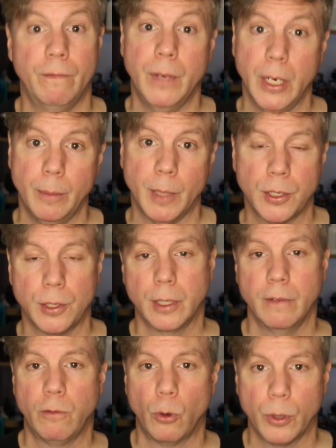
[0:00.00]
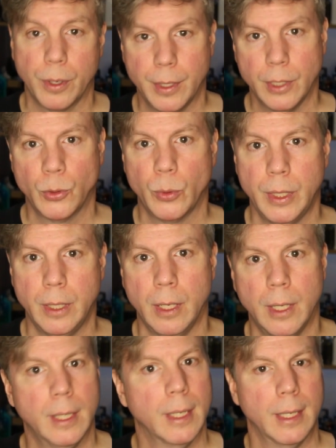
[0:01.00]
very much looking forward to this one.
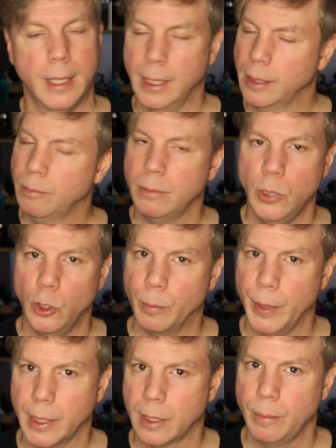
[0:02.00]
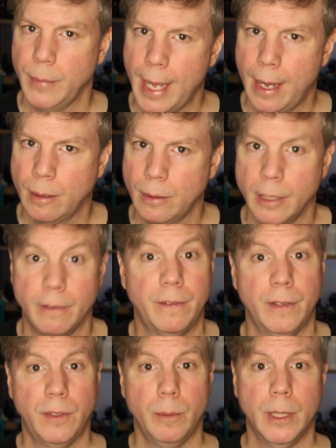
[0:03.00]
Again, you can pick it up now,
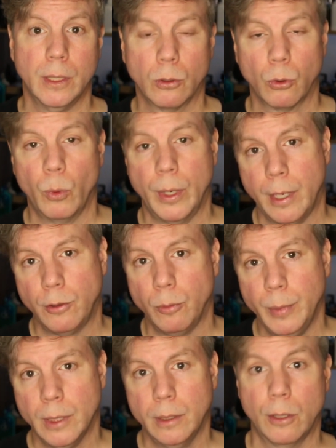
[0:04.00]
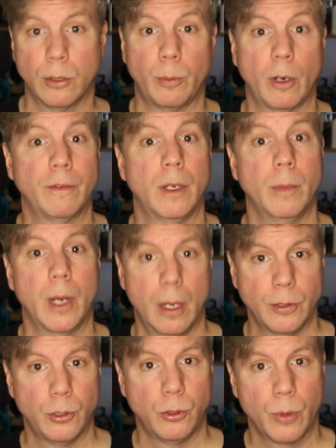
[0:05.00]
50 ml or 100 ml Eau de Parfum
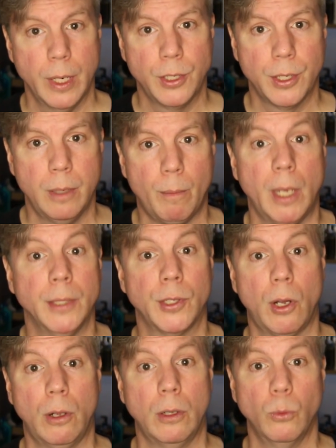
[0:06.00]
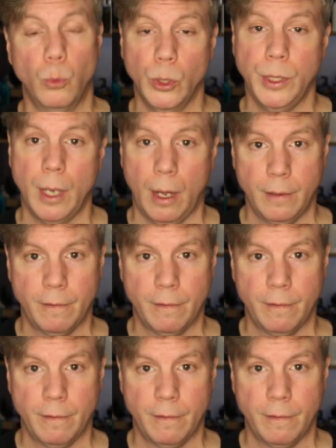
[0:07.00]
Concentration Montale Wood on